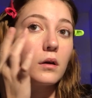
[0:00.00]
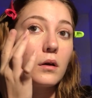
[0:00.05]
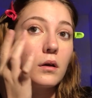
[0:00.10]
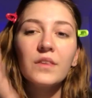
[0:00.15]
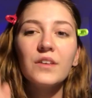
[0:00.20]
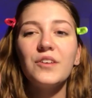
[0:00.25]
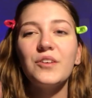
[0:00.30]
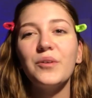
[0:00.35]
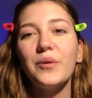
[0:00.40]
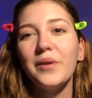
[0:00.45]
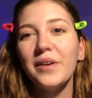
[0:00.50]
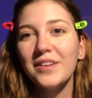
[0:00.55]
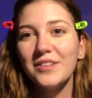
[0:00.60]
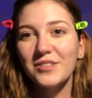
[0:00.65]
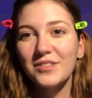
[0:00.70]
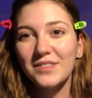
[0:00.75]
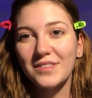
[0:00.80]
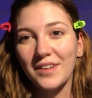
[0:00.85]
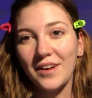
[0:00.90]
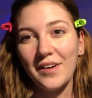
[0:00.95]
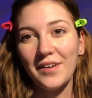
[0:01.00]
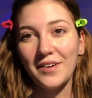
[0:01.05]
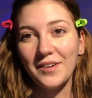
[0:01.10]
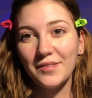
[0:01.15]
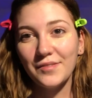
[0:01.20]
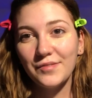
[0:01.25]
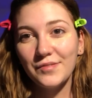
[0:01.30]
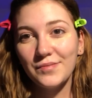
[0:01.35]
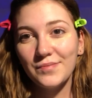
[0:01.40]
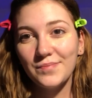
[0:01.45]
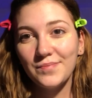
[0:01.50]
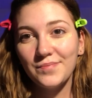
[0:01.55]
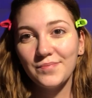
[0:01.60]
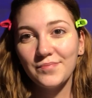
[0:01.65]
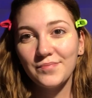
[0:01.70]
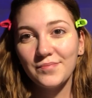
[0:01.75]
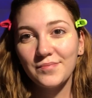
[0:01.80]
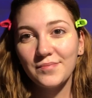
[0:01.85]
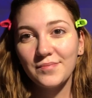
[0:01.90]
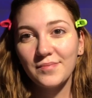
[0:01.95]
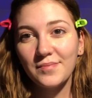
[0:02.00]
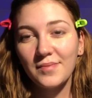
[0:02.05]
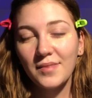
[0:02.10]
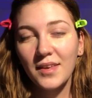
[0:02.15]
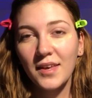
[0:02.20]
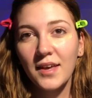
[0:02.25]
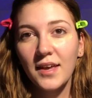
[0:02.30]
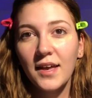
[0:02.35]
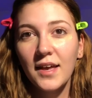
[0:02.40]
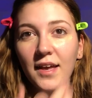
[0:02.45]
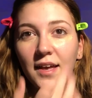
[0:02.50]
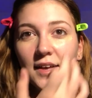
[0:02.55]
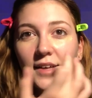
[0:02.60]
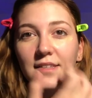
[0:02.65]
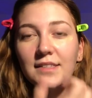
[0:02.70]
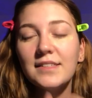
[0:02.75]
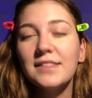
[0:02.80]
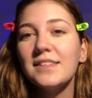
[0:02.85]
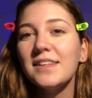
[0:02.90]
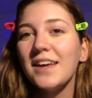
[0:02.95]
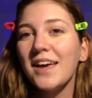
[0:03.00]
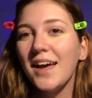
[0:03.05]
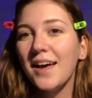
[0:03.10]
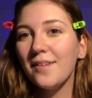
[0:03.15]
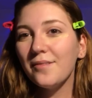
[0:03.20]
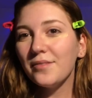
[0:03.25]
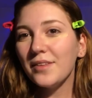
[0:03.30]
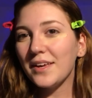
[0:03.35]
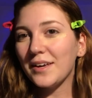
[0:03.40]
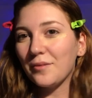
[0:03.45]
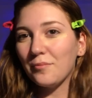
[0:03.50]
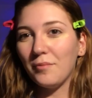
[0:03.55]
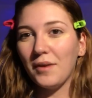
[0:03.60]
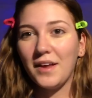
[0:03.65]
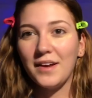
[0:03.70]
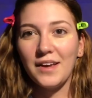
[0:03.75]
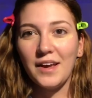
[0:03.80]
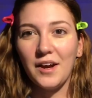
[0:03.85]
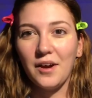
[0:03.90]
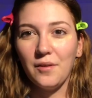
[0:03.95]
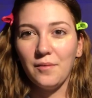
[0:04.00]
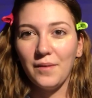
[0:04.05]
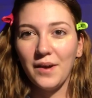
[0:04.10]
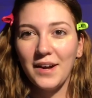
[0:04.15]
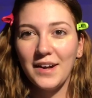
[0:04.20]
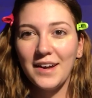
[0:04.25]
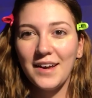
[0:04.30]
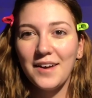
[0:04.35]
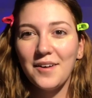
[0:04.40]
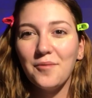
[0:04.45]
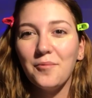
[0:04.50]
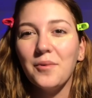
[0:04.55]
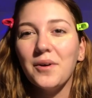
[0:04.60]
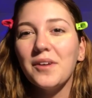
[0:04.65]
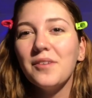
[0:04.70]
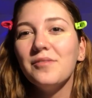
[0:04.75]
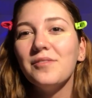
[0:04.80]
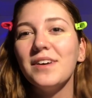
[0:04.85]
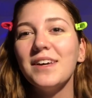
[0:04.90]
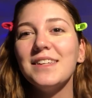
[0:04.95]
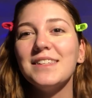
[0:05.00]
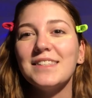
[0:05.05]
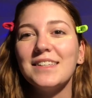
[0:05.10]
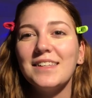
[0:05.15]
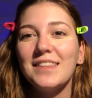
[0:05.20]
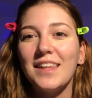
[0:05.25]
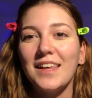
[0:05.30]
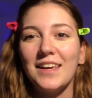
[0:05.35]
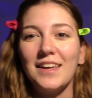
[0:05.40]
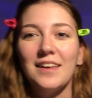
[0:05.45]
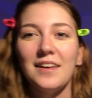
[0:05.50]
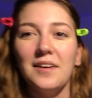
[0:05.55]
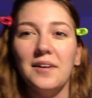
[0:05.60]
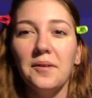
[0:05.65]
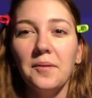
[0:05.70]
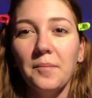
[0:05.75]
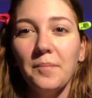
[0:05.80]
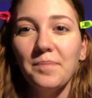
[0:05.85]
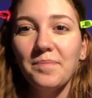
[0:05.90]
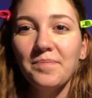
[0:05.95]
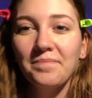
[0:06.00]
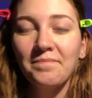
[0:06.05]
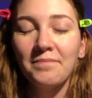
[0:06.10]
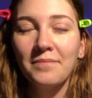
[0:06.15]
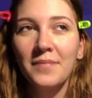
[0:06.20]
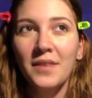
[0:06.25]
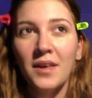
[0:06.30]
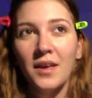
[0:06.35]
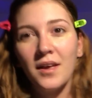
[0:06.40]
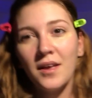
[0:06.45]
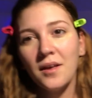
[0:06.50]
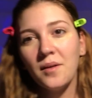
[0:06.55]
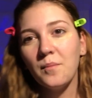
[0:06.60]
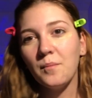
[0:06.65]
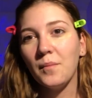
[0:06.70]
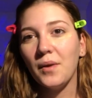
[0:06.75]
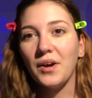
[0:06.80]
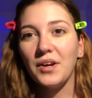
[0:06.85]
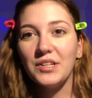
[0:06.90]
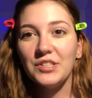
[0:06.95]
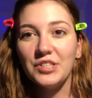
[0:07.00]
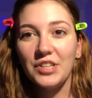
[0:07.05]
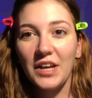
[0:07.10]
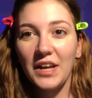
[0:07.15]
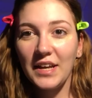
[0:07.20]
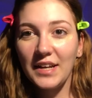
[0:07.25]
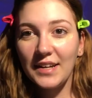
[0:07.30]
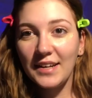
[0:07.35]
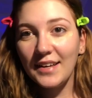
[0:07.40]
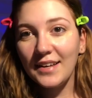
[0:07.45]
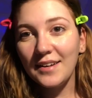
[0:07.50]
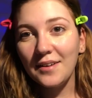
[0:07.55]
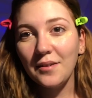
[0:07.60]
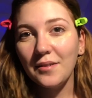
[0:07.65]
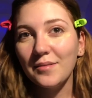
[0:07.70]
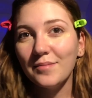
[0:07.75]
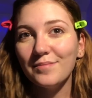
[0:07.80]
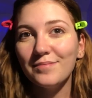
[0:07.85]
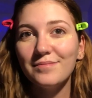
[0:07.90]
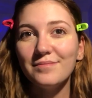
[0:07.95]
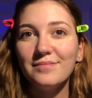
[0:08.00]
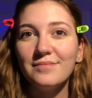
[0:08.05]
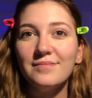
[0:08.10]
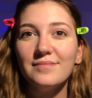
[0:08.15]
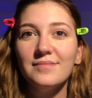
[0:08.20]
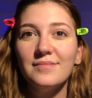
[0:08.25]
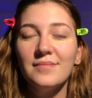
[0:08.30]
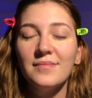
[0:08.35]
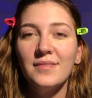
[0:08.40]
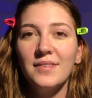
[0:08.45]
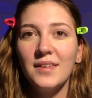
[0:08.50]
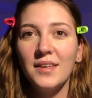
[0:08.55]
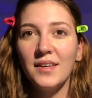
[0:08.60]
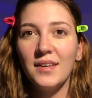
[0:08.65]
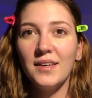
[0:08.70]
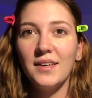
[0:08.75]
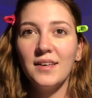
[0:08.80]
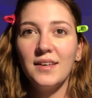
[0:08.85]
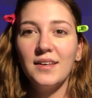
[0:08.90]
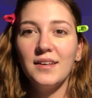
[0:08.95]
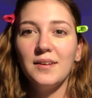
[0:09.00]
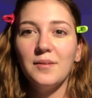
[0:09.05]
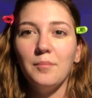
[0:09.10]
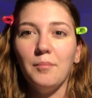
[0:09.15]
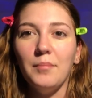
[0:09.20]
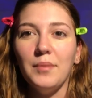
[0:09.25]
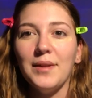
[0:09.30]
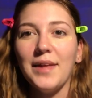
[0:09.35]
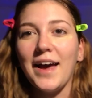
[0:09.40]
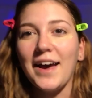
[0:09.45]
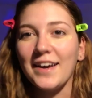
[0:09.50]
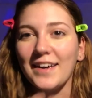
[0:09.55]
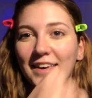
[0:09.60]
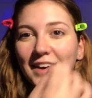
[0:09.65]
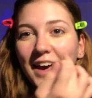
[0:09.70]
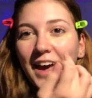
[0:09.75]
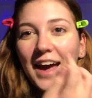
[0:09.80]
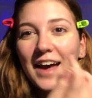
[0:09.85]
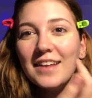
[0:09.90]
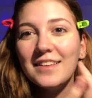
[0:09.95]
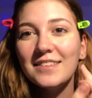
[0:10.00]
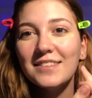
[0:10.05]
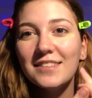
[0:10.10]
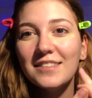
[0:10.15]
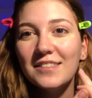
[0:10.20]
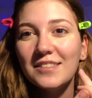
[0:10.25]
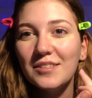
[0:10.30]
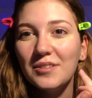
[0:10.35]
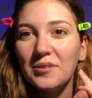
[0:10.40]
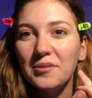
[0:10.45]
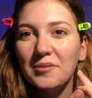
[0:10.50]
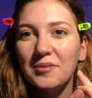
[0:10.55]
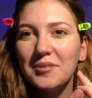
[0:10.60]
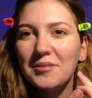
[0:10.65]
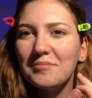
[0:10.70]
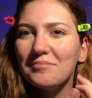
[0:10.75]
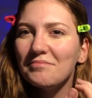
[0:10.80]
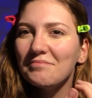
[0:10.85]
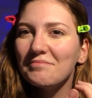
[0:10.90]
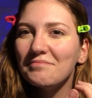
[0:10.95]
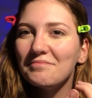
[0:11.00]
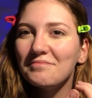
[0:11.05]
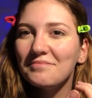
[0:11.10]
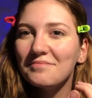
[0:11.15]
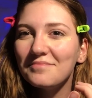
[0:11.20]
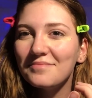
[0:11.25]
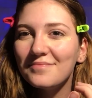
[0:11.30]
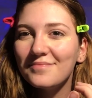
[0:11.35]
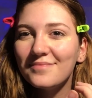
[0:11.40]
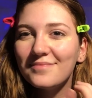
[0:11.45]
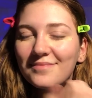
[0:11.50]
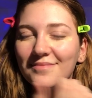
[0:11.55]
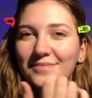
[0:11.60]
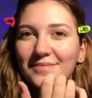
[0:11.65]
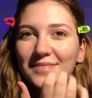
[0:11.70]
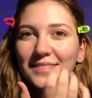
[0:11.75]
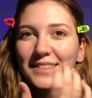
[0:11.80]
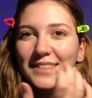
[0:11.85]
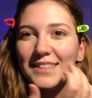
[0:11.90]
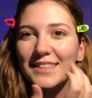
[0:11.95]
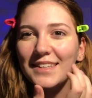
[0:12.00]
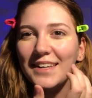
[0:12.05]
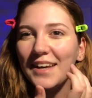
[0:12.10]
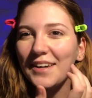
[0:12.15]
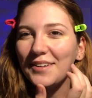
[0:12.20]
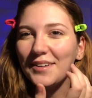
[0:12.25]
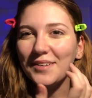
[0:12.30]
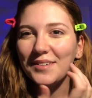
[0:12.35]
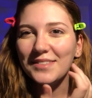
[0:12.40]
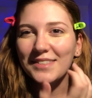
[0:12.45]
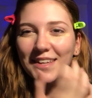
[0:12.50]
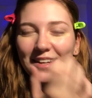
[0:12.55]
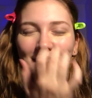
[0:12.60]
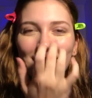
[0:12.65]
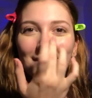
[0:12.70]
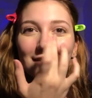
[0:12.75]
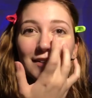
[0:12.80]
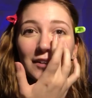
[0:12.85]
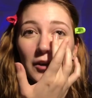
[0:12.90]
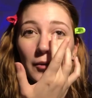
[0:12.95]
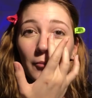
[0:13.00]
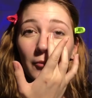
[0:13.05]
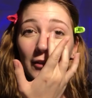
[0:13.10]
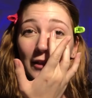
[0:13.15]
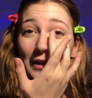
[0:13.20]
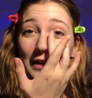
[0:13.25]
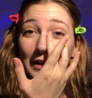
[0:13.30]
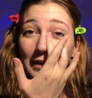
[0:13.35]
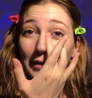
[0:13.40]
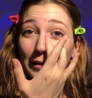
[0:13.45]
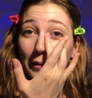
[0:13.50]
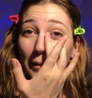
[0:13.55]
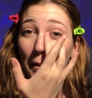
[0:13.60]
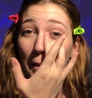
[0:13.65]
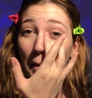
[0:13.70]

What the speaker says: You know what I just thought of? Since I have like red hair right now, what if I did like Mary Jane in a black cat suit? I don't know, is that a terrible idea?